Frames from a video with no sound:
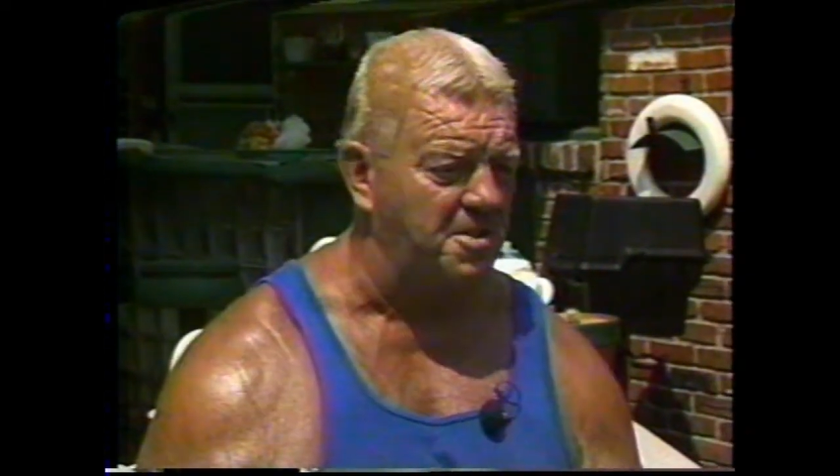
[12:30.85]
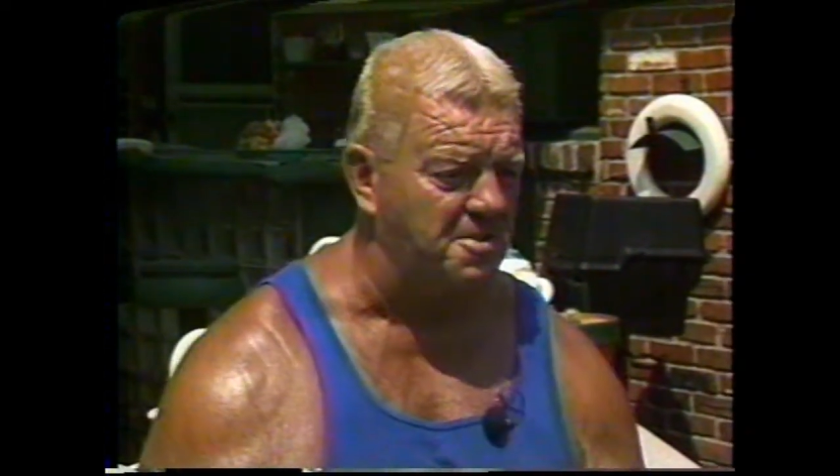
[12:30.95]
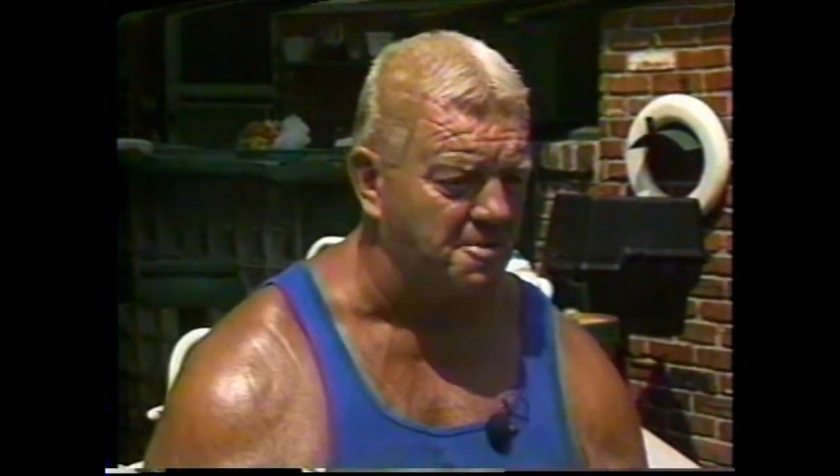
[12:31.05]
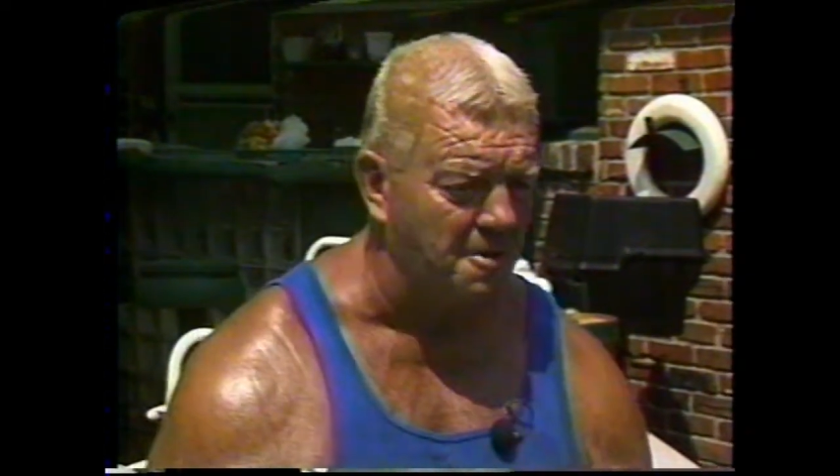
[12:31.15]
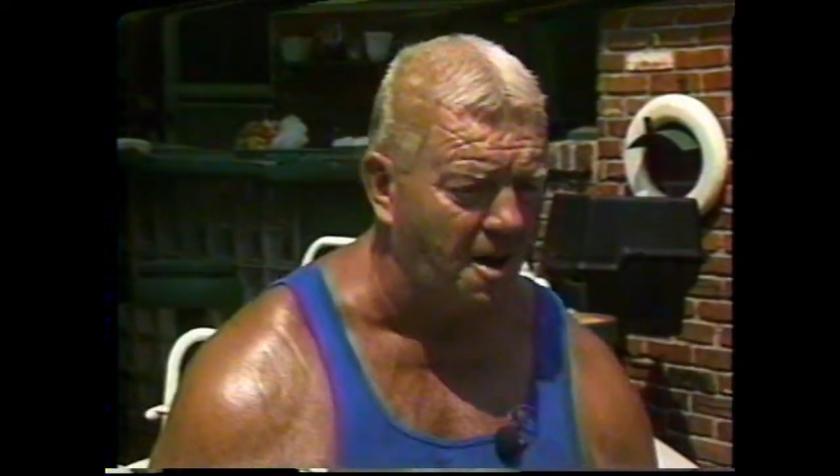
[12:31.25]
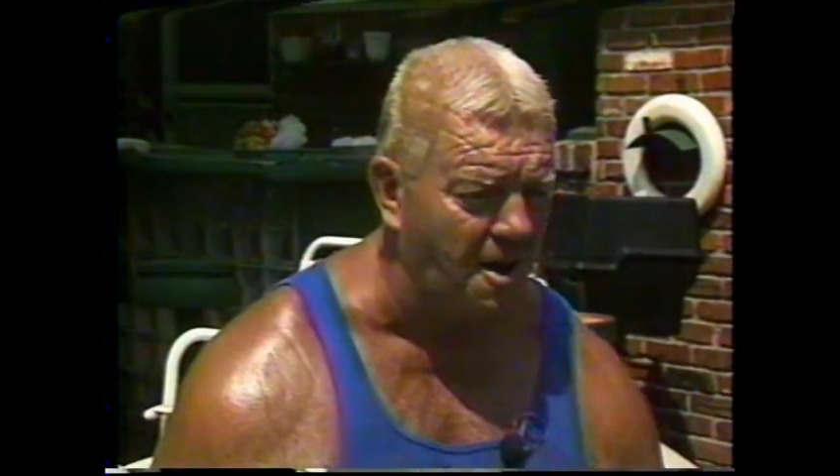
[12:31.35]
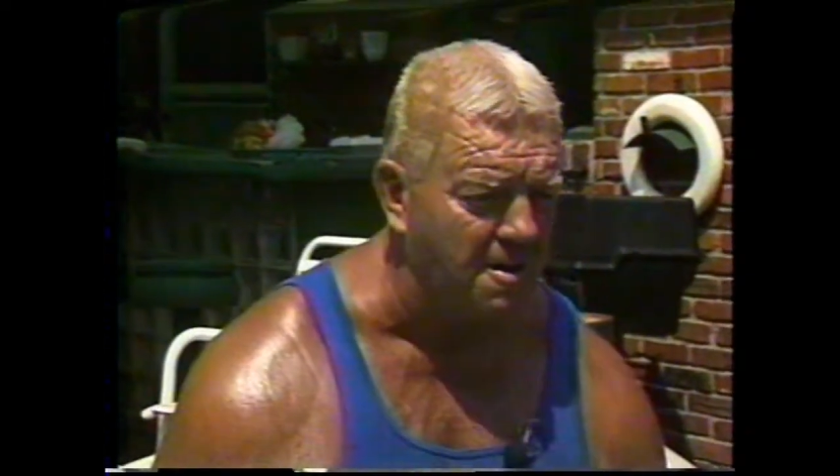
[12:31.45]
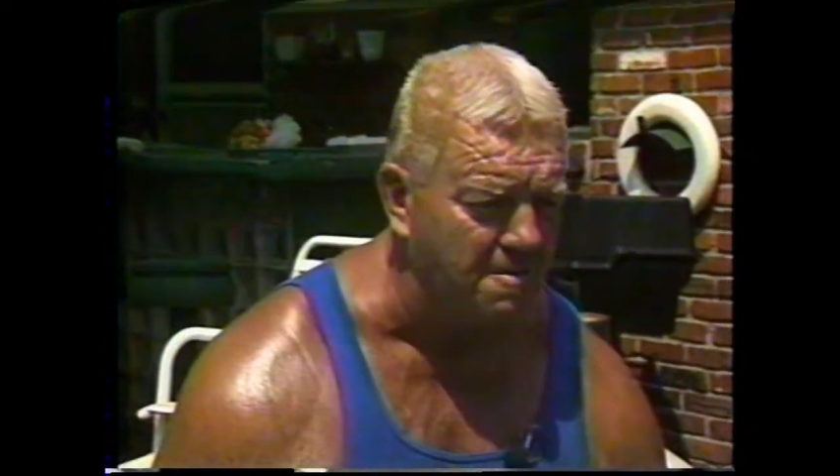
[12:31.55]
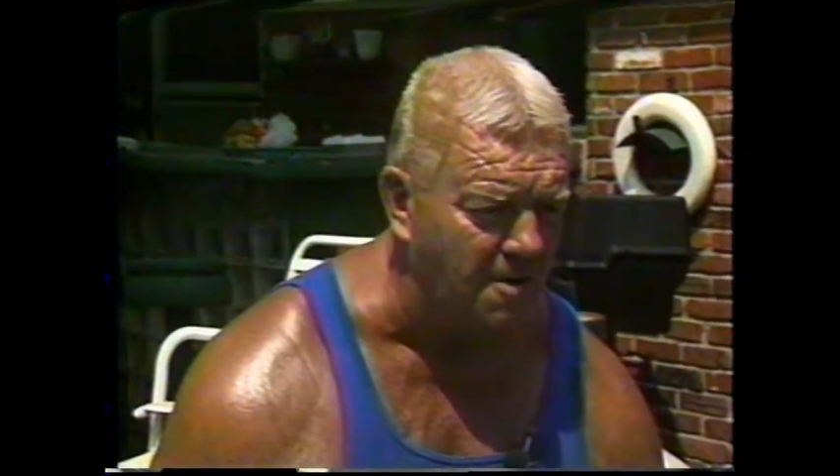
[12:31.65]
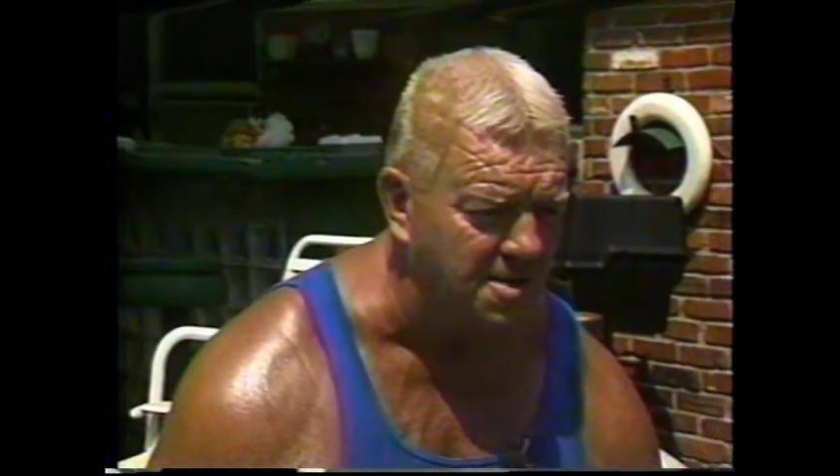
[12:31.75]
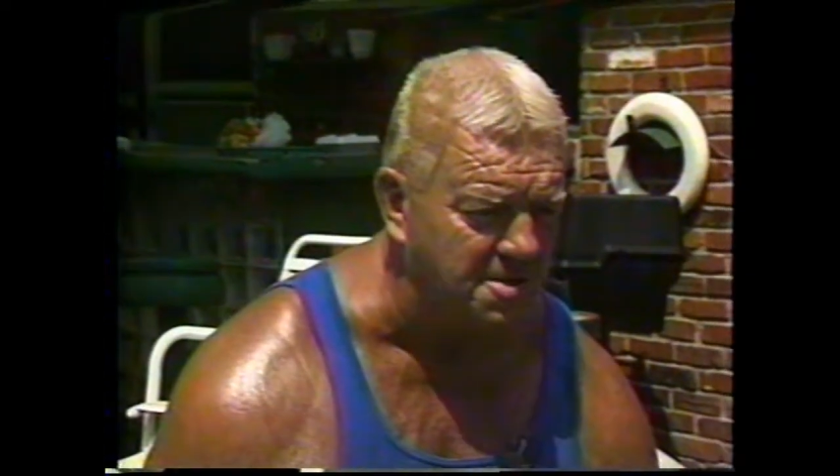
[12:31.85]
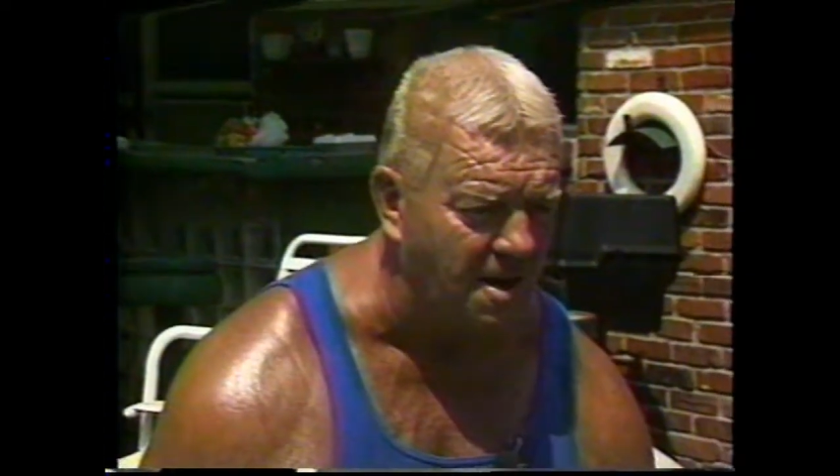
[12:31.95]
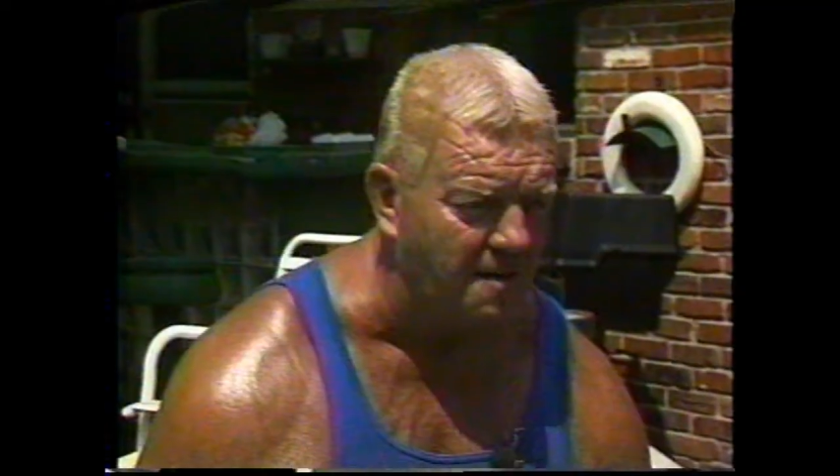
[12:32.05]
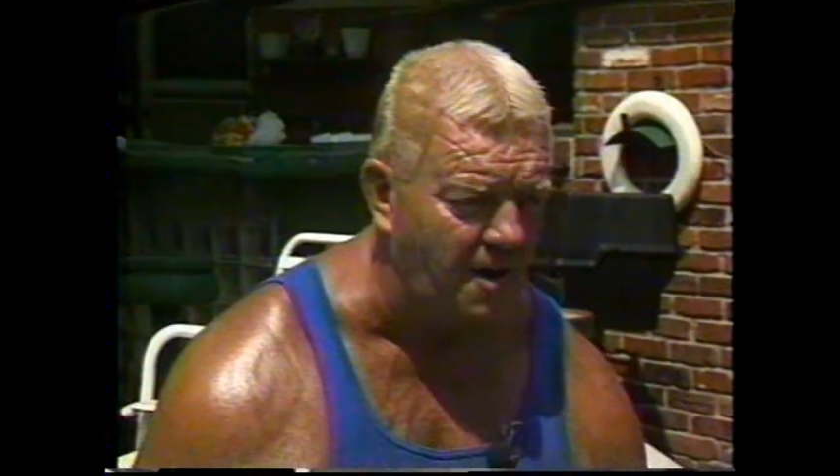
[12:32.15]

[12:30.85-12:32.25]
as 300 myself.